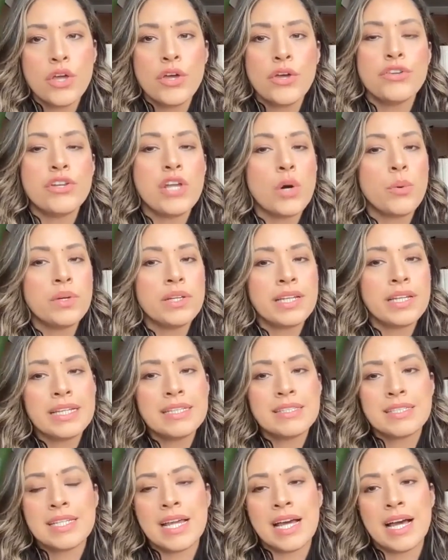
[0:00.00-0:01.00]
no one can
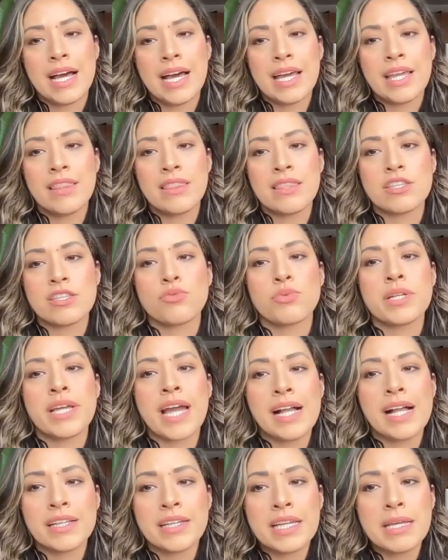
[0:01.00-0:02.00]
deny this
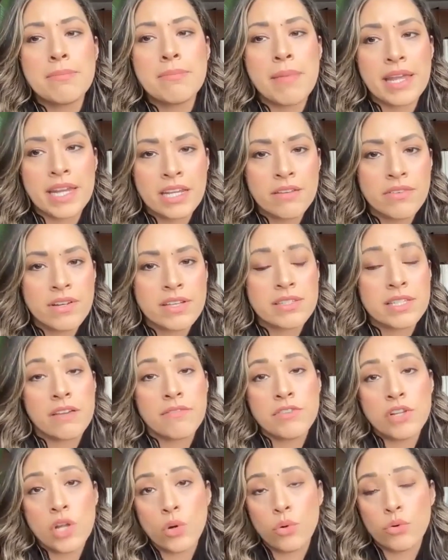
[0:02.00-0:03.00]
reality many of us have
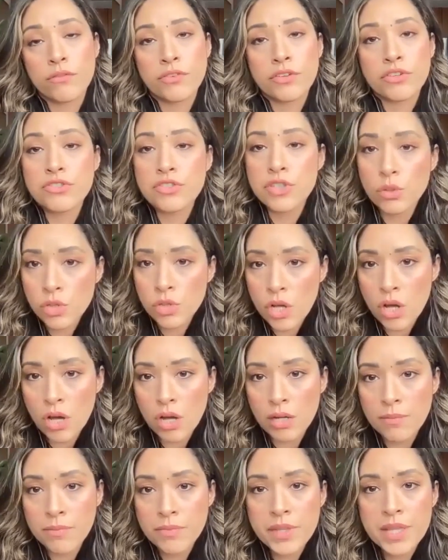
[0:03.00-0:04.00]
known for so
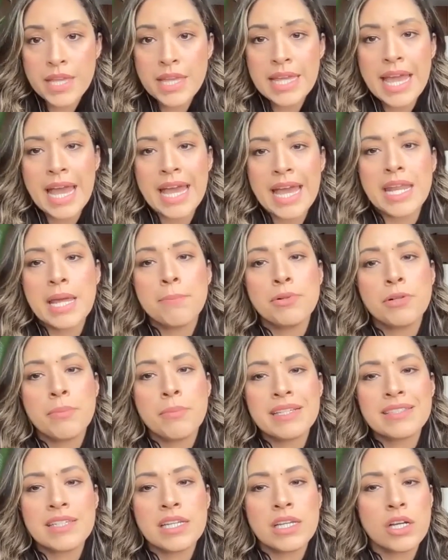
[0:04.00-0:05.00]
long and
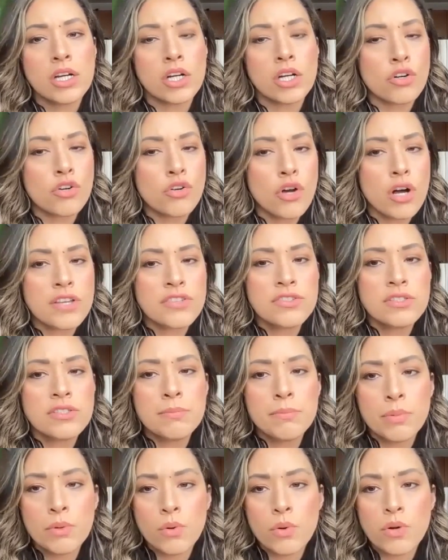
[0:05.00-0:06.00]
implementing across the
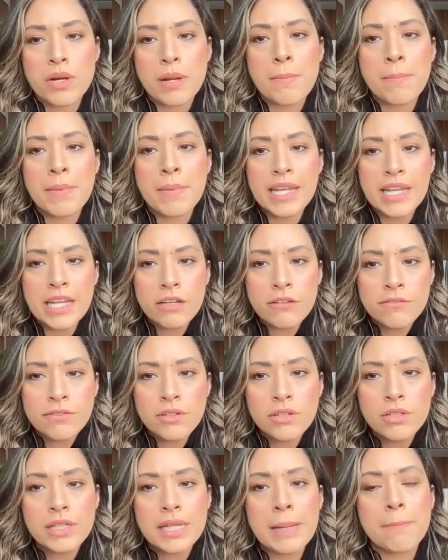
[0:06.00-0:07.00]
board
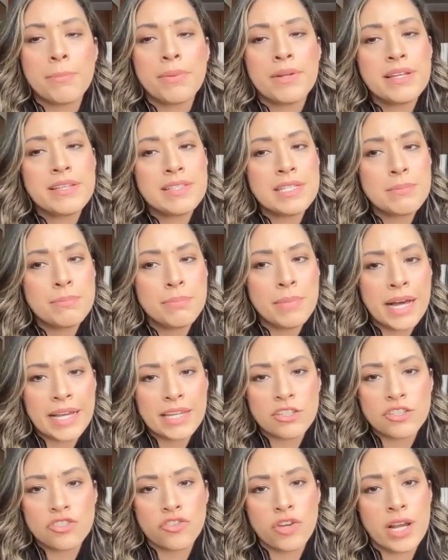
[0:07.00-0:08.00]
meaningful implicit
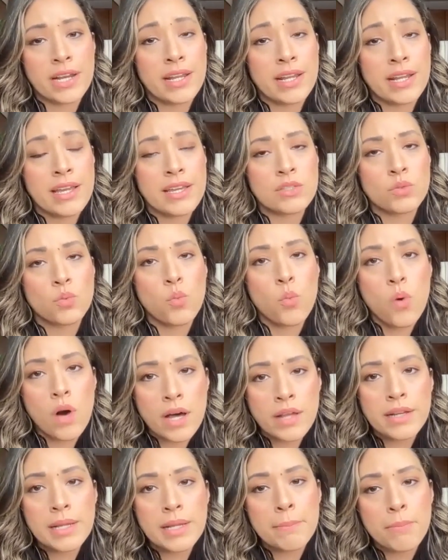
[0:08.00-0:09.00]
bias training is
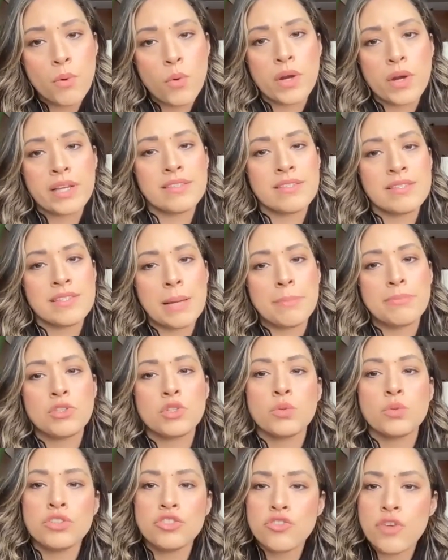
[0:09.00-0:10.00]
one important step
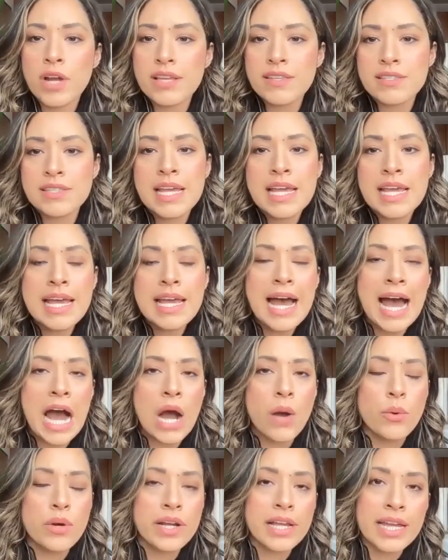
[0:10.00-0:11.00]
to address
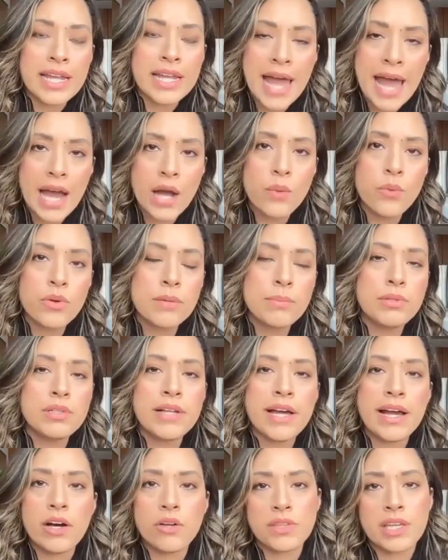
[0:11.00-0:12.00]
our inequitable
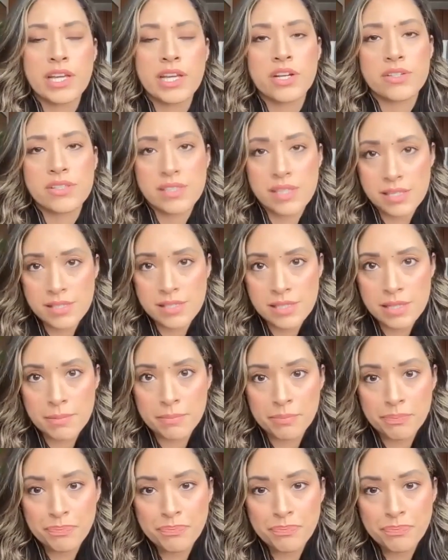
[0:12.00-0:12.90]
healthcare system.